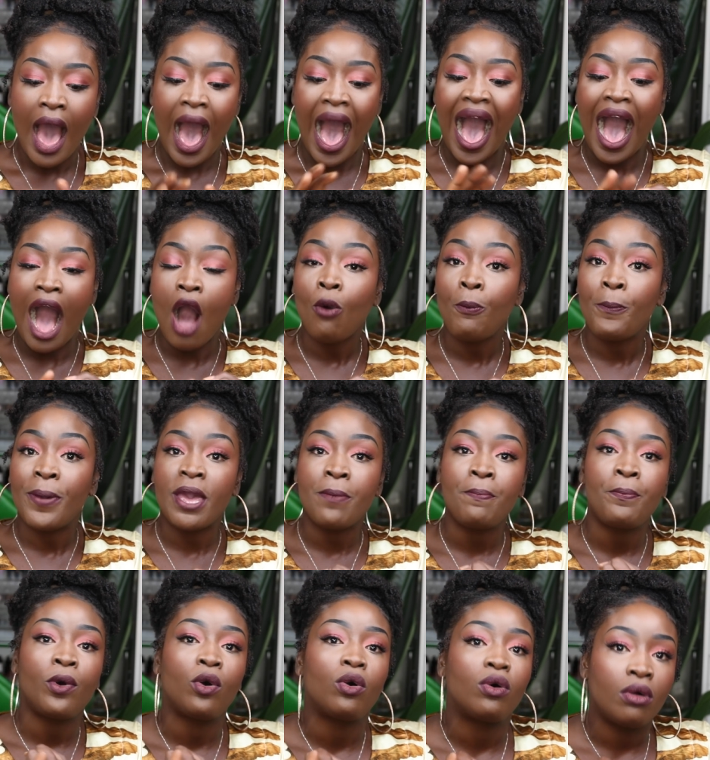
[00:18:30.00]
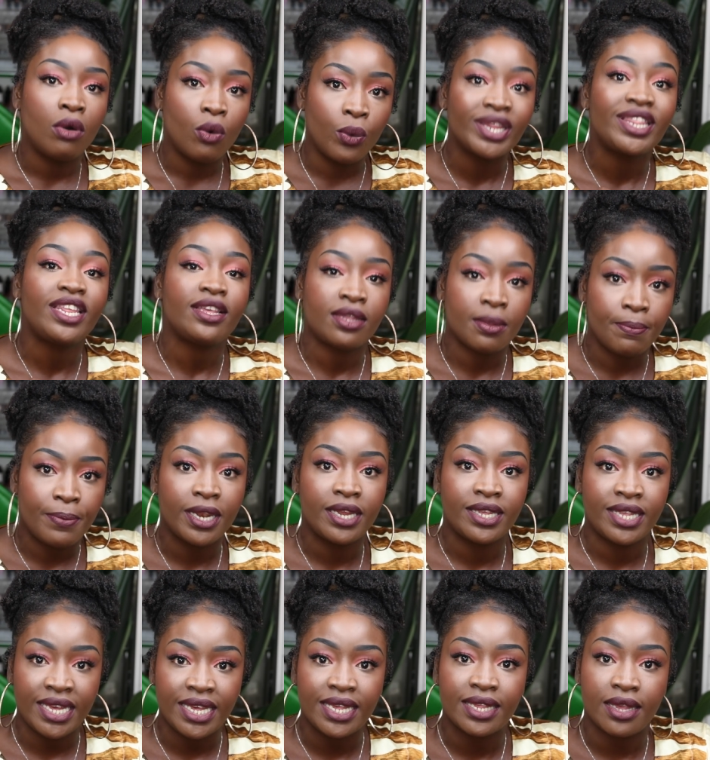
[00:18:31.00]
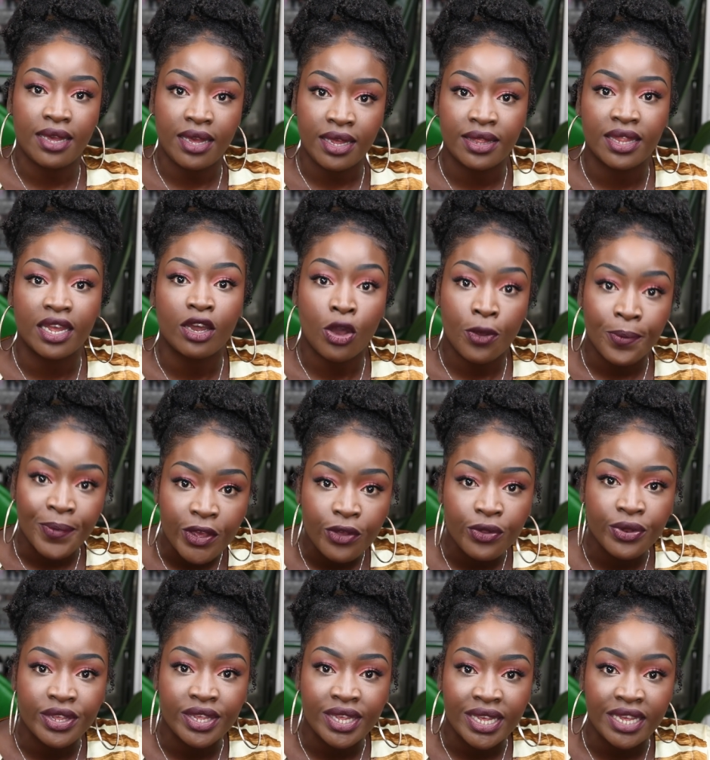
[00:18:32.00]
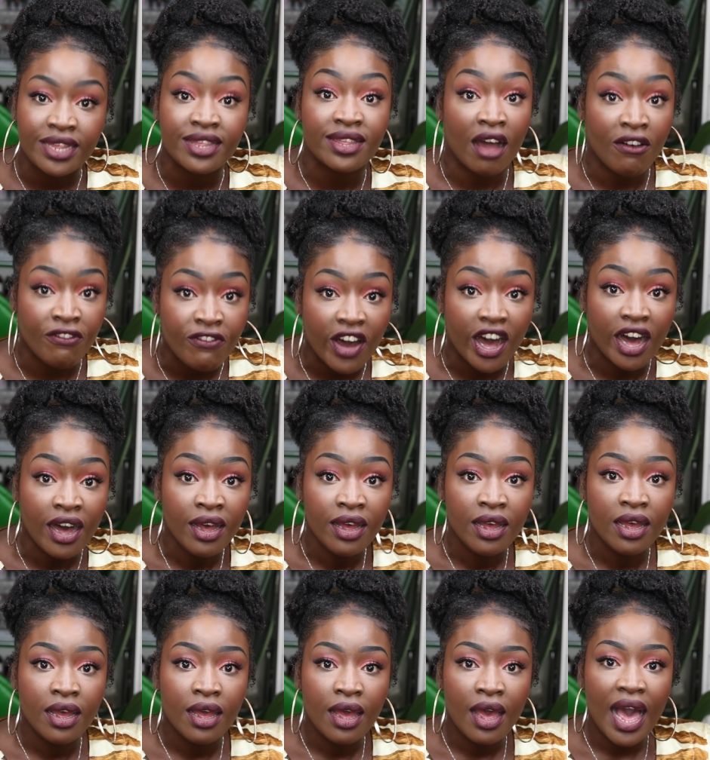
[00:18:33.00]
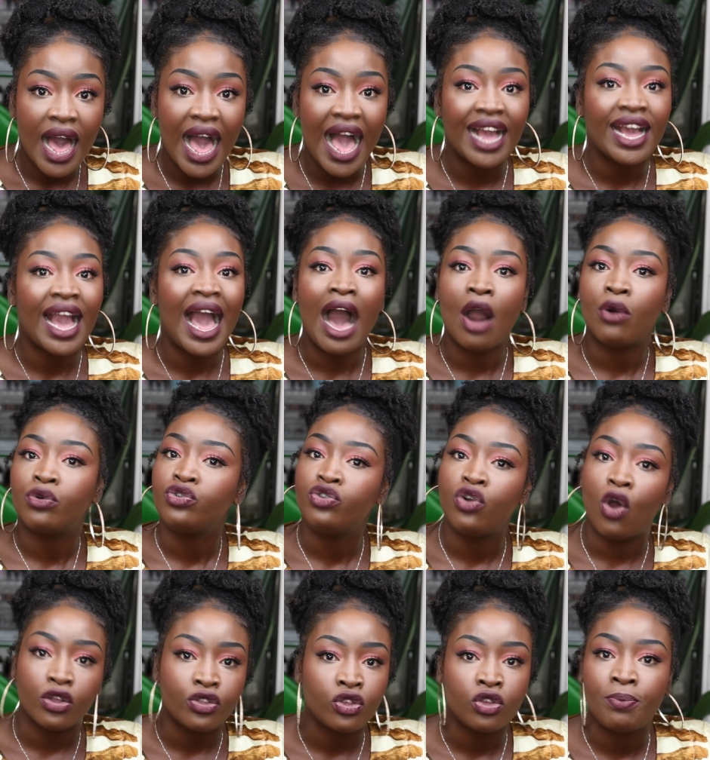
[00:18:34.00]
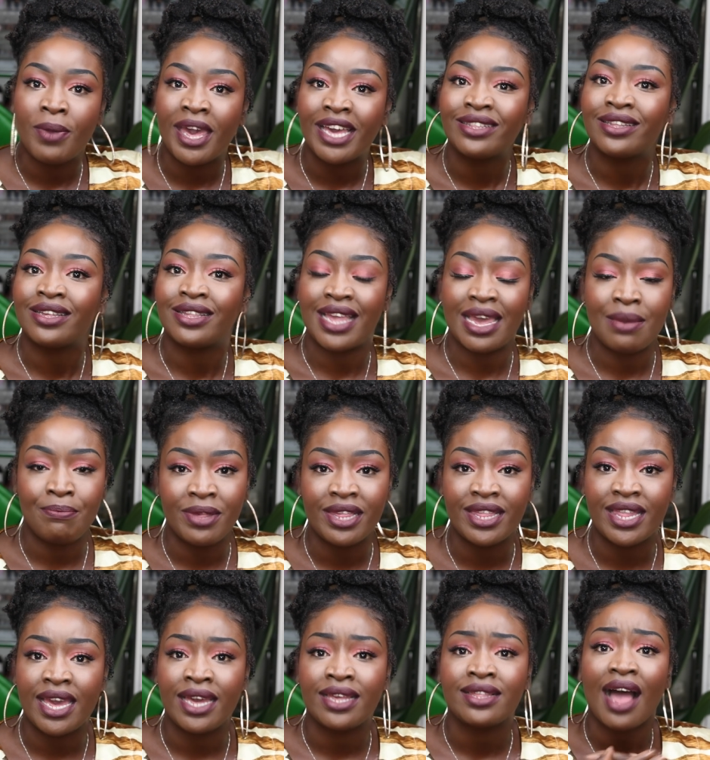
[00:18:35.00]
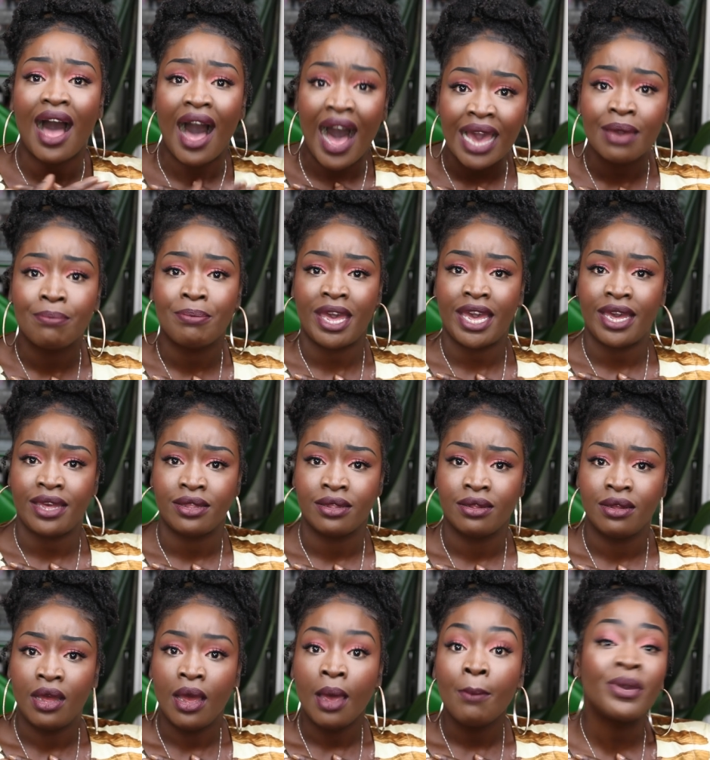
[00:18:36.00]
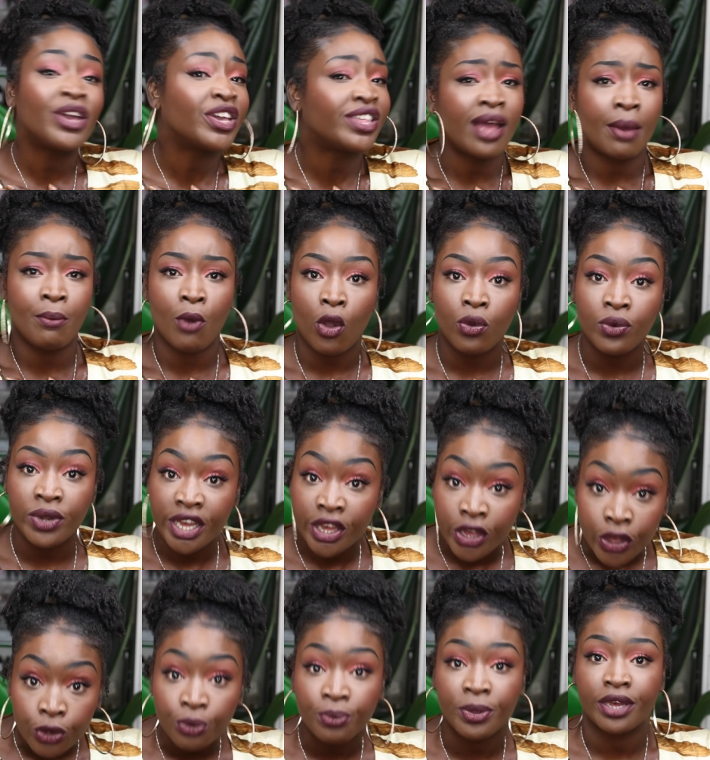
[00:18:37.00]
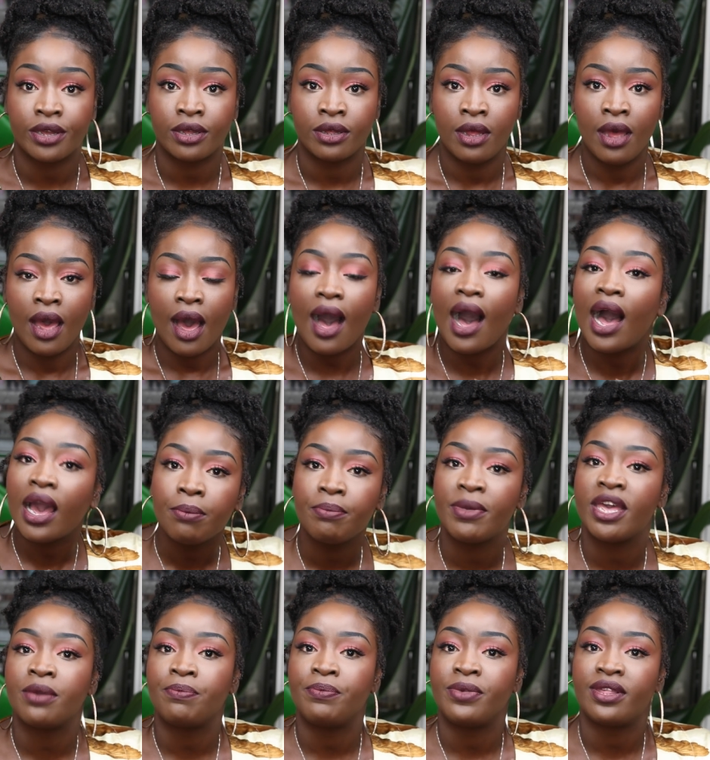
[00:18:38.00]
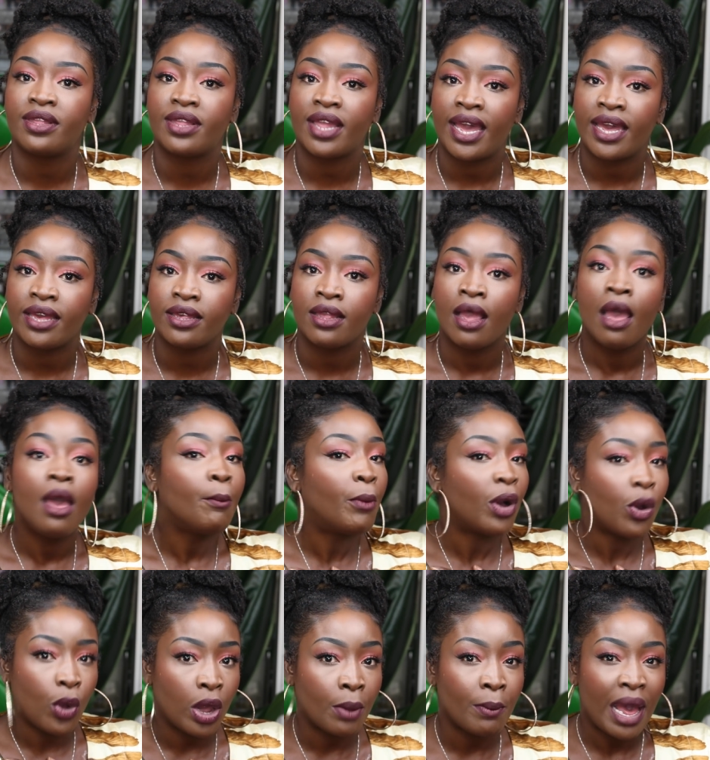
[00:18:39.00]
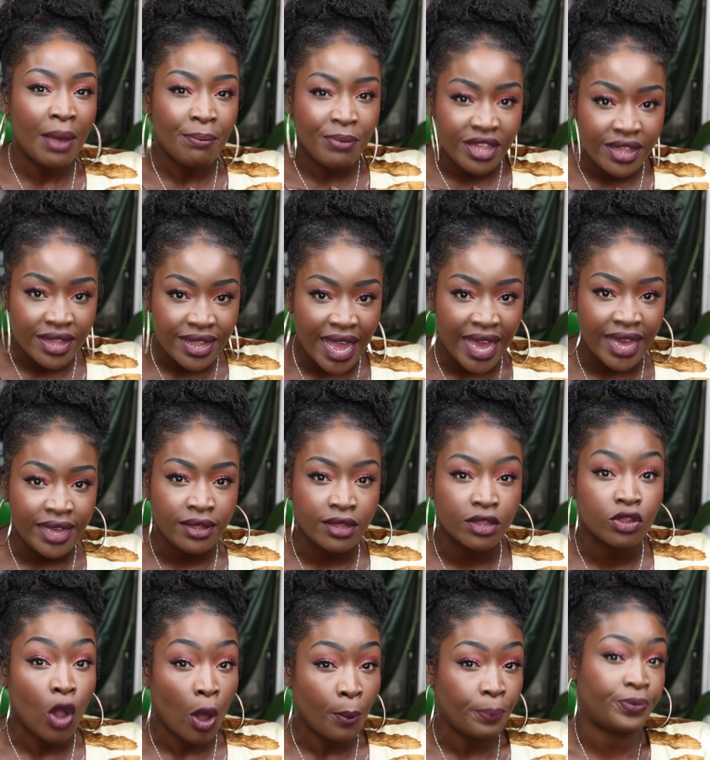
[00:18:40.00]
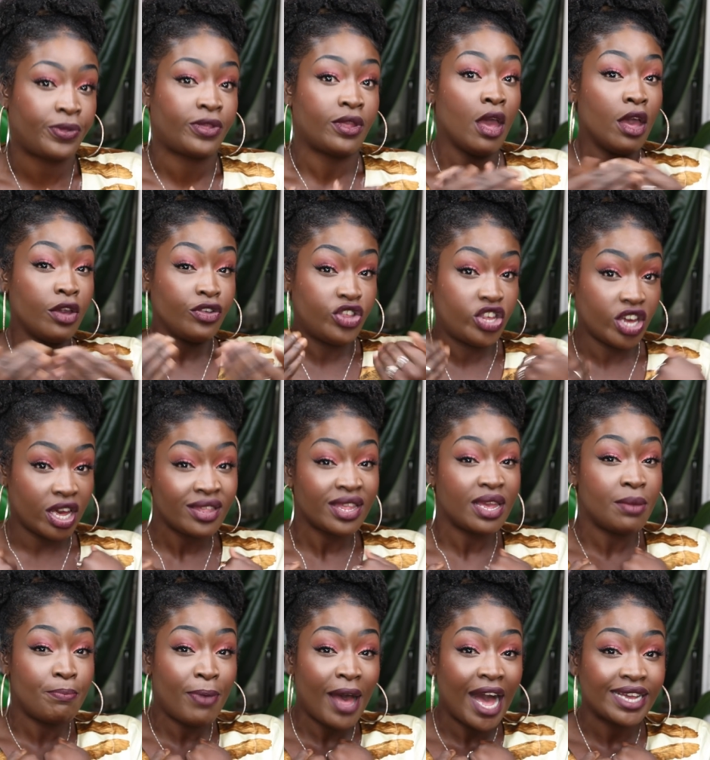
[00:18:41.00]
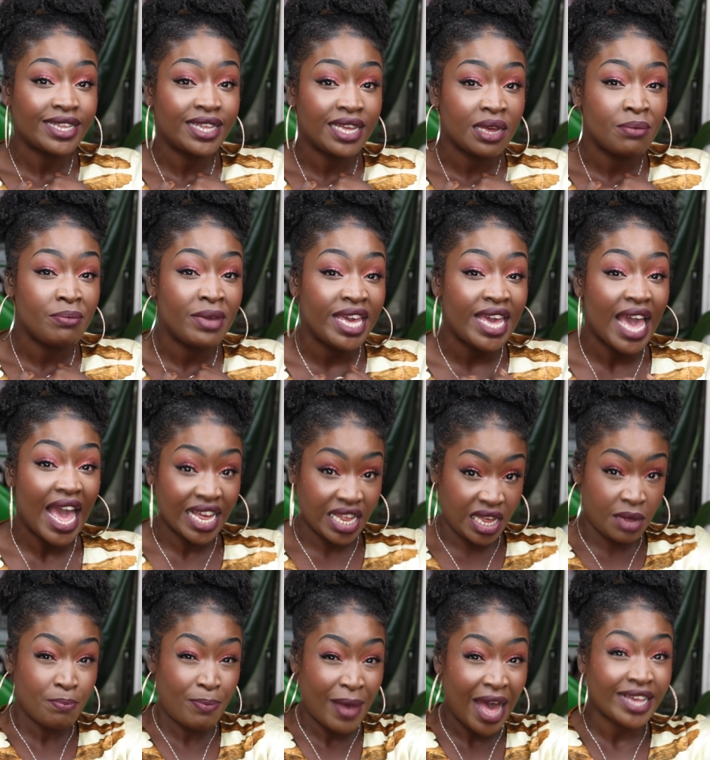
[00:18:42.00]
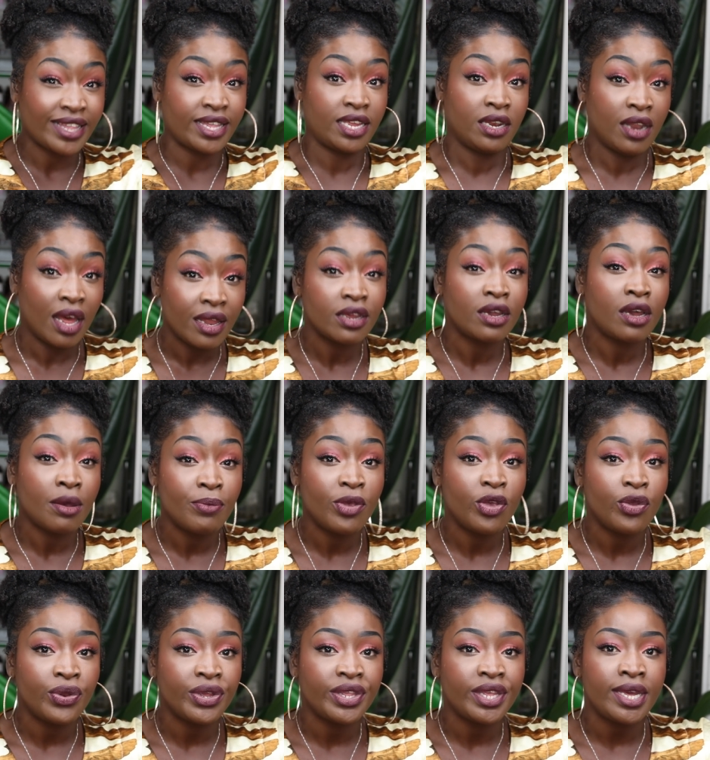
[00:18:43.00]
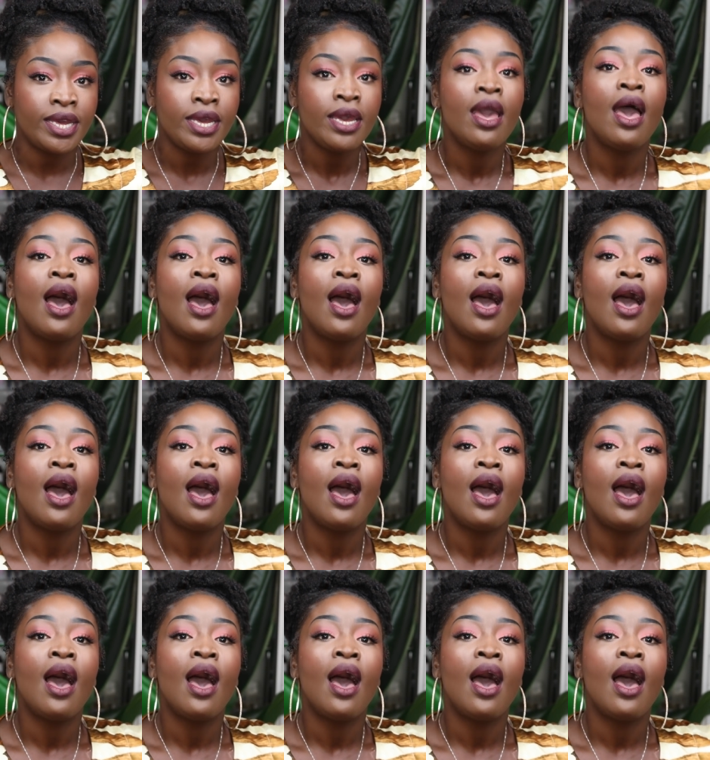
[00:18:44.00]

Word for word: how people with disabilities in the community suffer, and how not to make the same mistakes I made. Because I'm only human. I make mistakes, but when my mistake stops just impacting me and impacts another community,